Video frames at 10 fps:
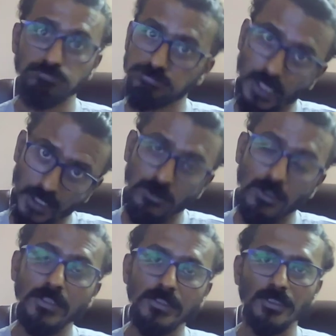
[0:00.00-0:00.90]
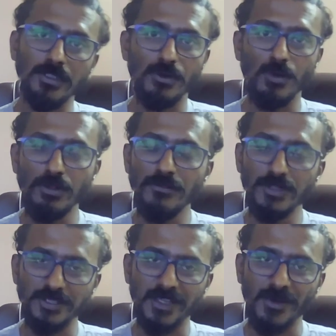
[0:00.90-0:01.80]
technology role,
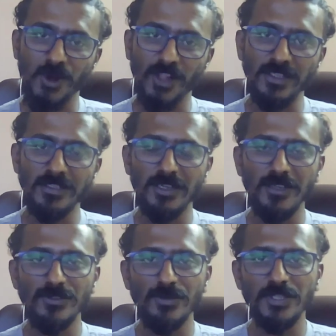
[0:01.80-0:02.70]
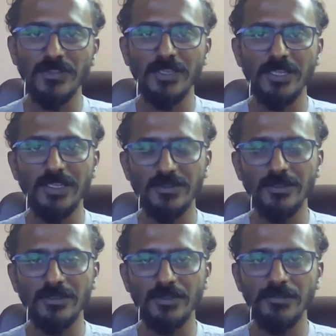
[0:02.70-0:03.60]
which I call it. Uh, so basically, it's
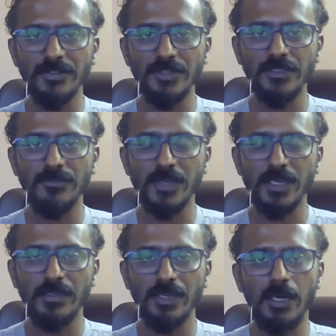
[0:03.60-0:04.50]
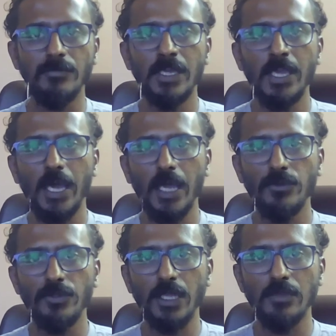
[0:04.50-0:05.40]
a service desk where uh, I
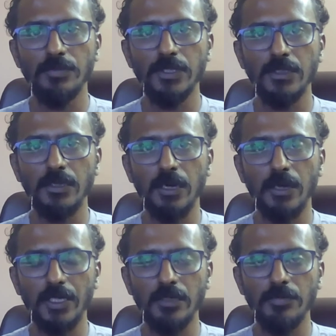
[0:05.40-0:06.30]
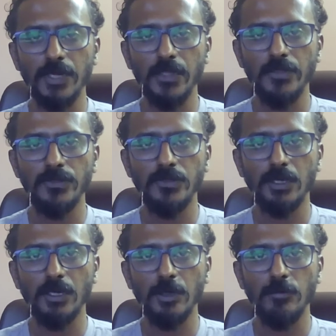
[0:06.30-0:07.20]
was helping enterprise
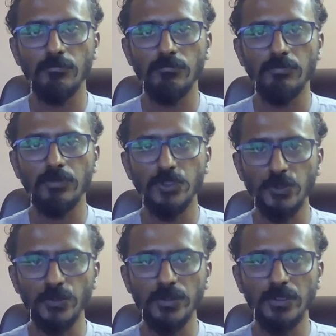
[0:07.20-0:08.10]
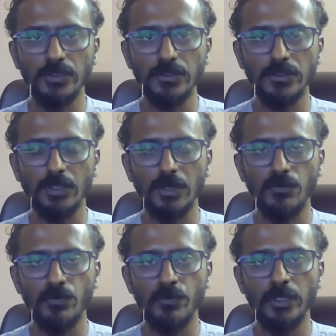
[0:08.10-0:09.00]
uh, users
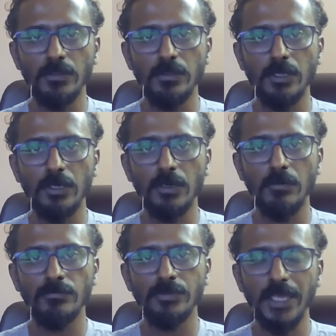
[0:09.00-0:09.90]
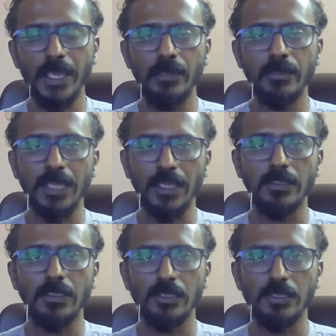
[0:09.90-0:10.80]
with their
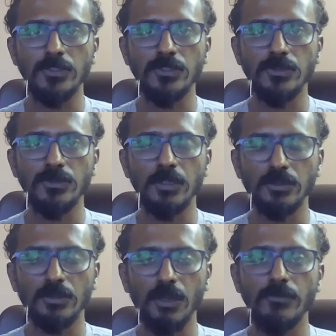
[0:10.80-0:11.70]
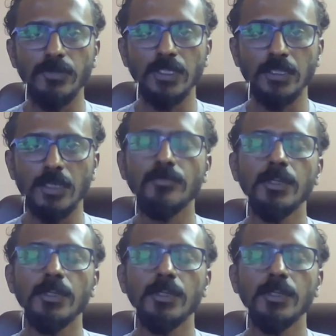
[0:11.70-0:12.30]
technical issues and solving them.